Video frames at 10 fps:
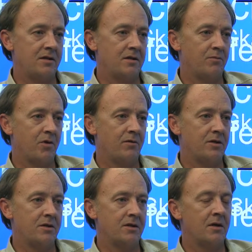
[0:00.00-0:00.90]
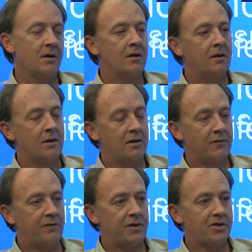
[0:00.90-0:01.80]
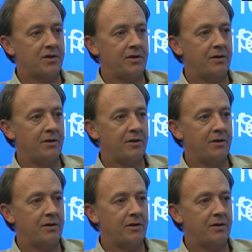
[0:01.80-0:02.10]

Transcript: Eastern Province that fished